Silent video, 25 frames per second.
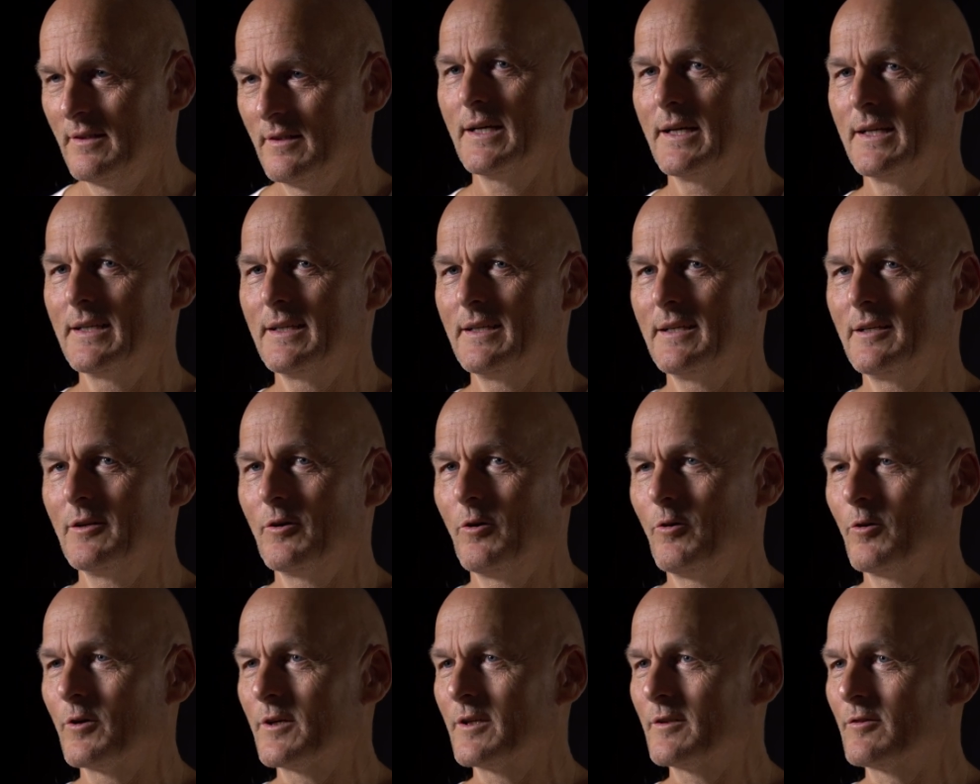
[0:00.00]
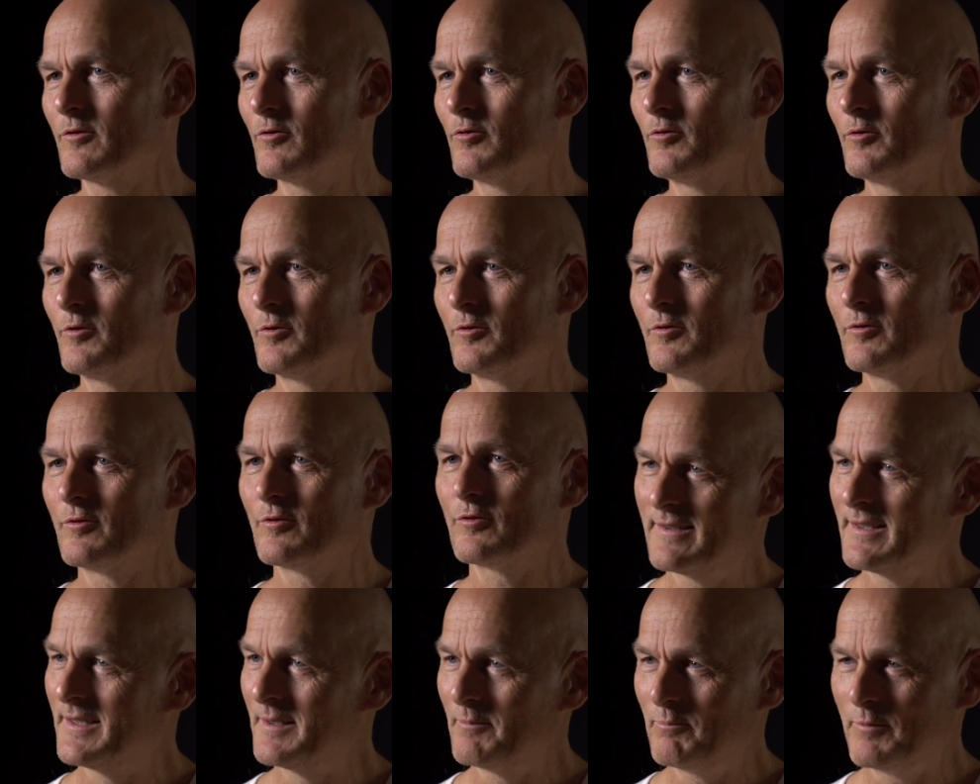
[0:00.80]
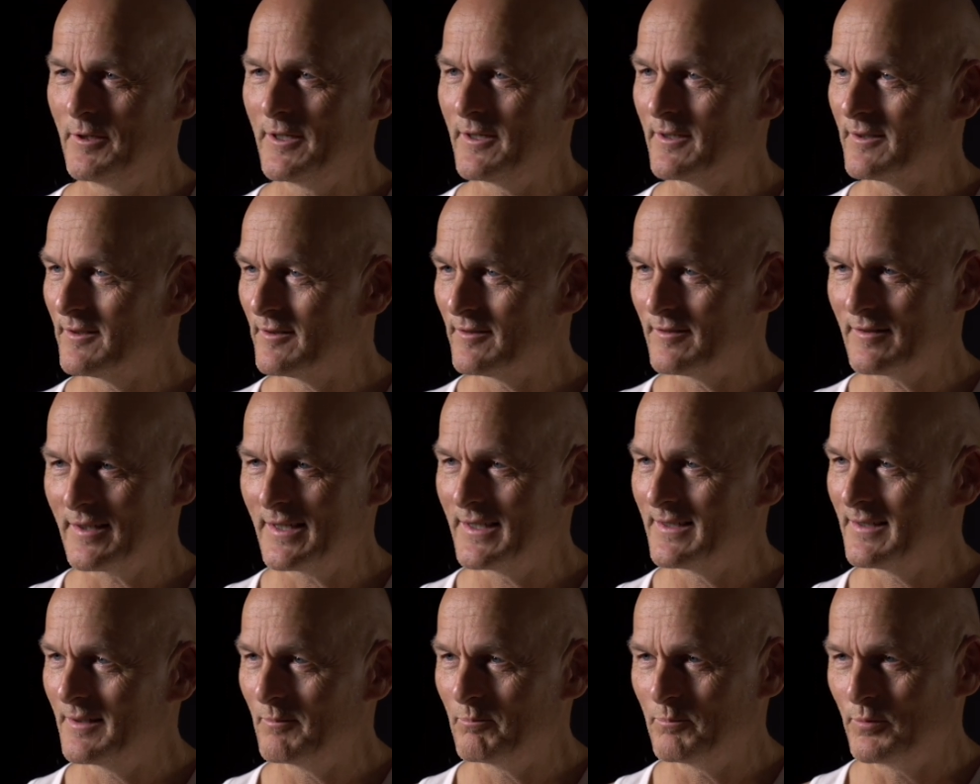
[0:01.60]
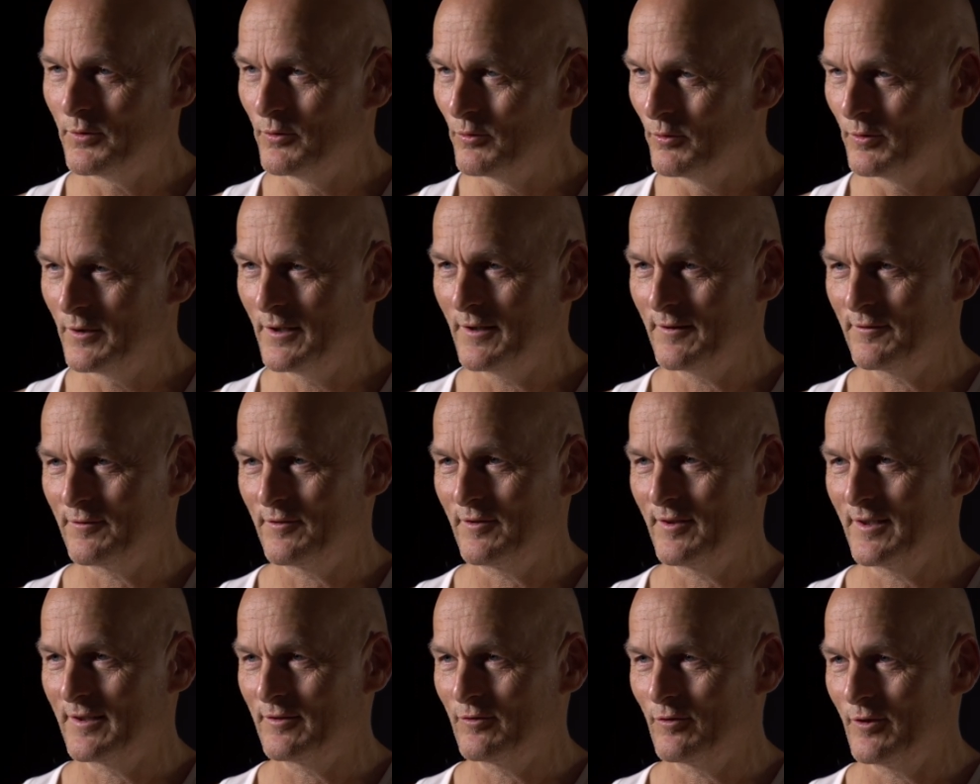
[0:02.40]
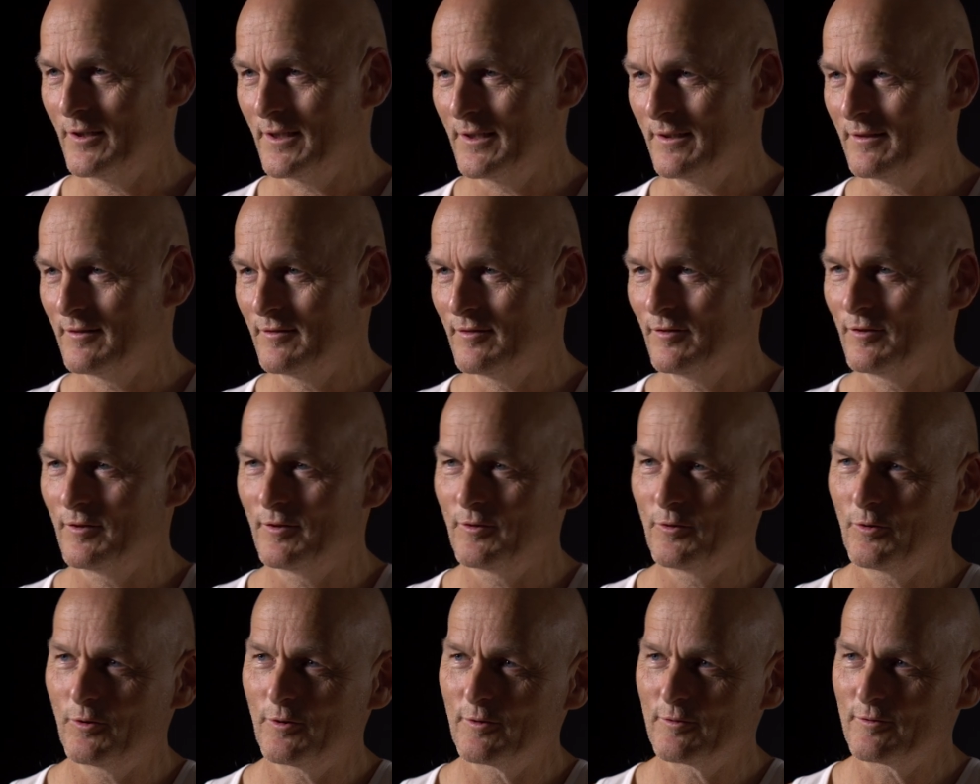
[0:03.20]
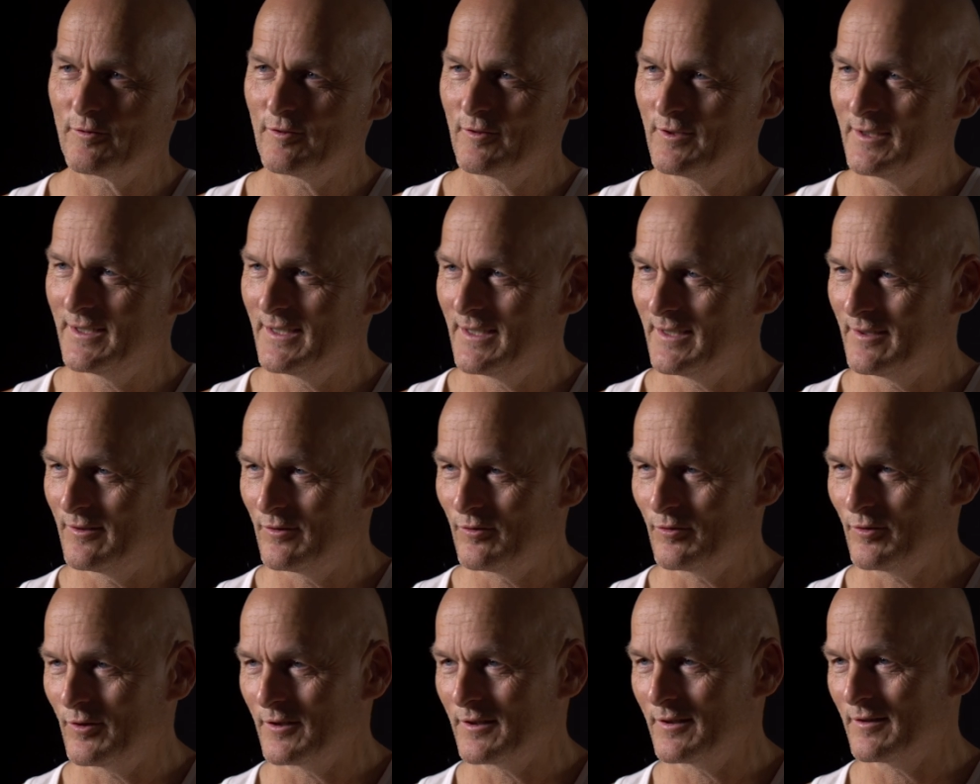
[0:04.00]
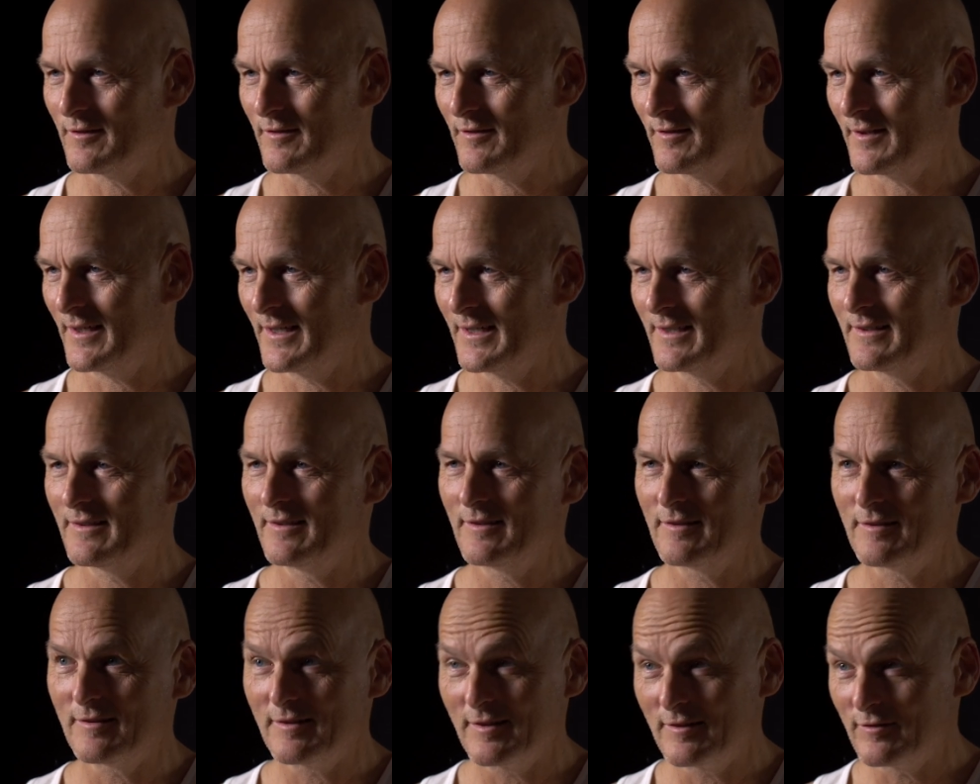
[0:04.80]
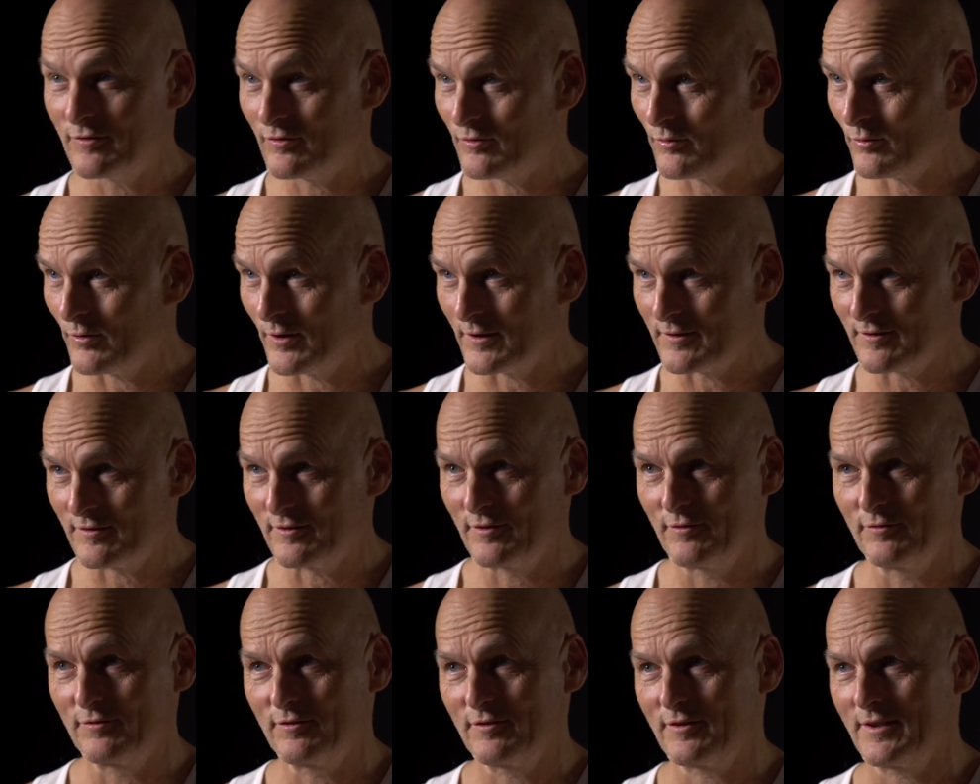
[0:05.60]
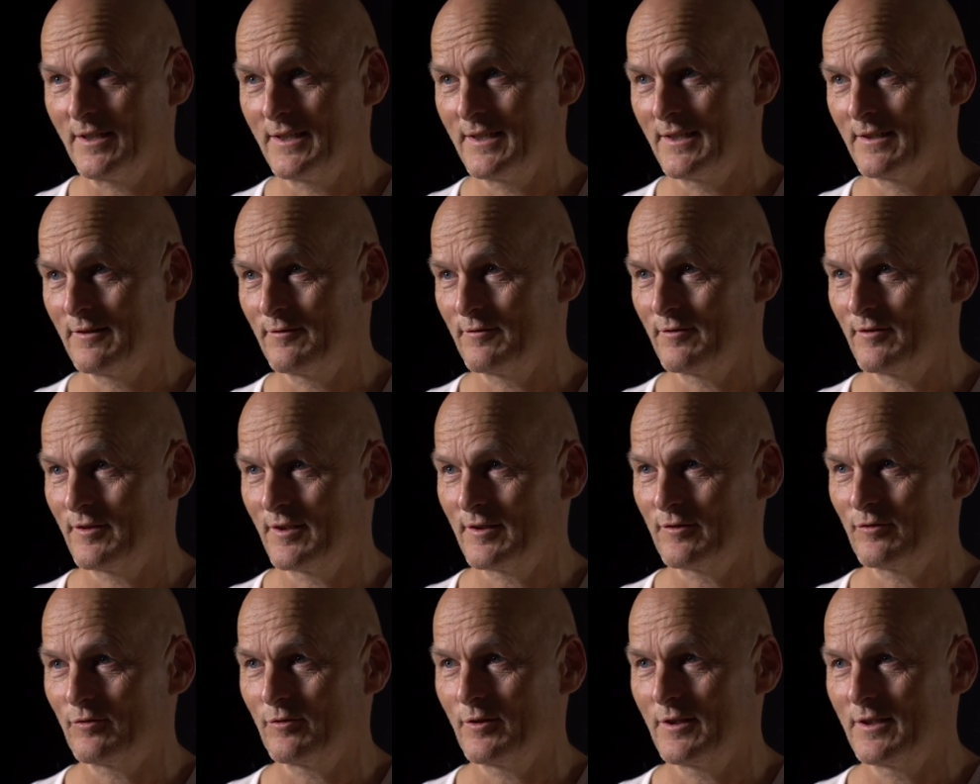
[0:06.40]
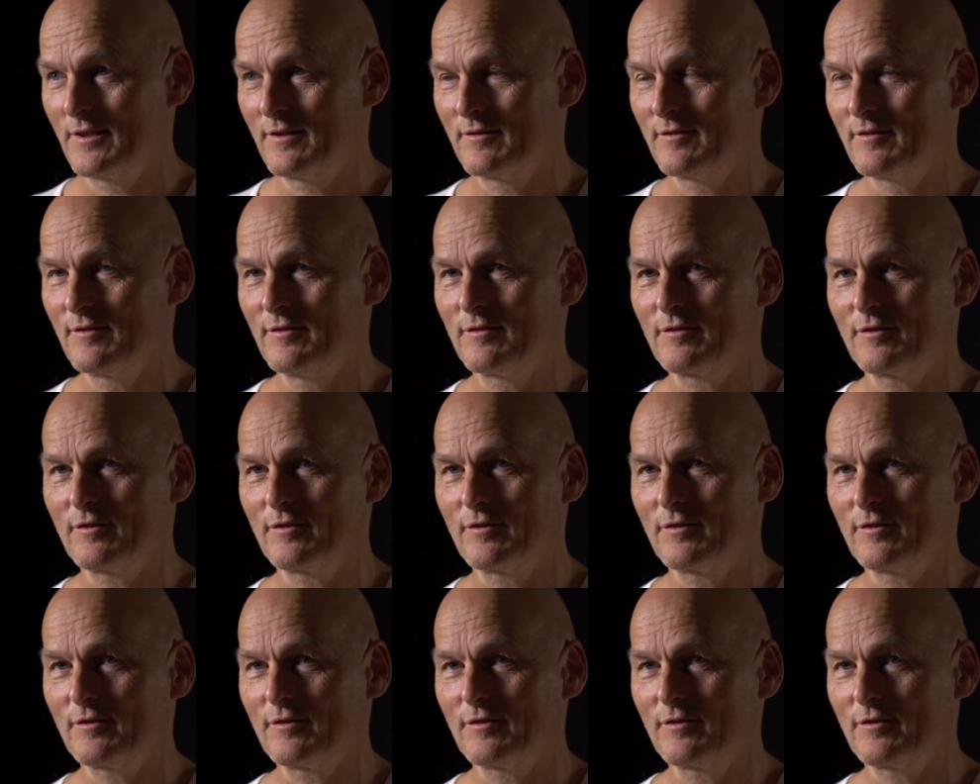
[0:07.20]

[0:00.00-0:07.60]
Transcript: And in order to deeply understand the beauty of sexuality, you also need to understand the destructive side of sexuality.